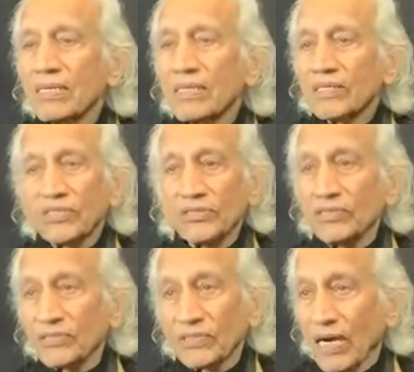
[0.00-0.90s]
It is
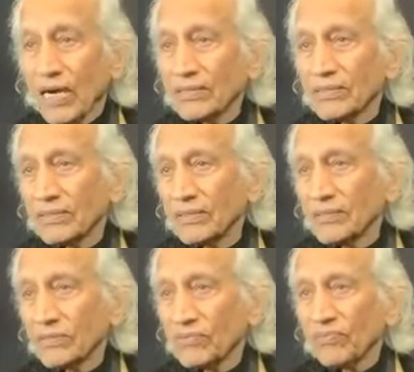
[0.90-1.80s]
designed
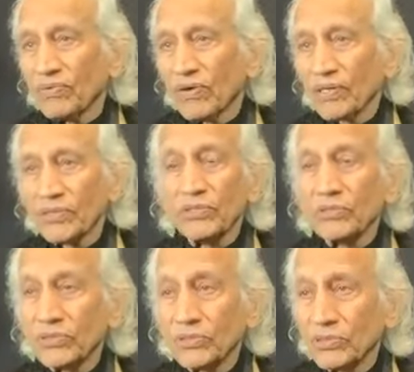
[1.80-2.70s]
for you
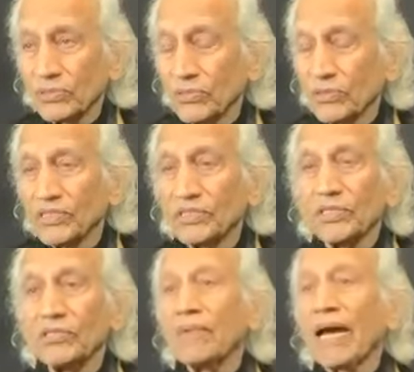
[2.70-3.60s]
to
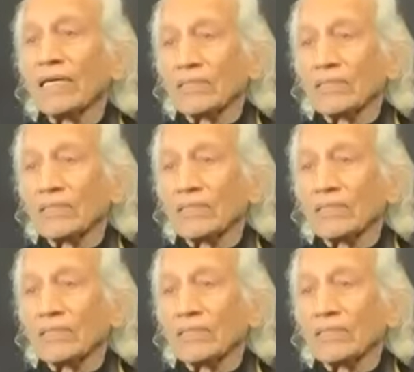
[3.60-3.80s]
return back